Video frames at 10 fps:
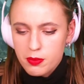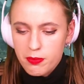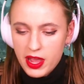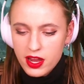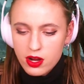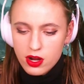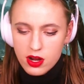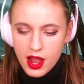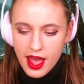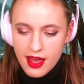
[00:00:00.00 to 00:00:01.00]
Banger
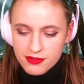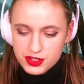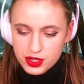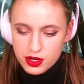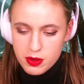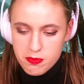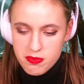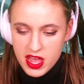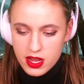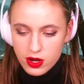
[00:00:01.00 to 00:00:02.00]
after
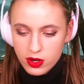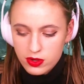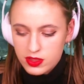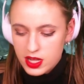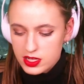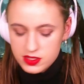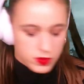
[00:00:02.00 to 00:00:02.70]
banger. That is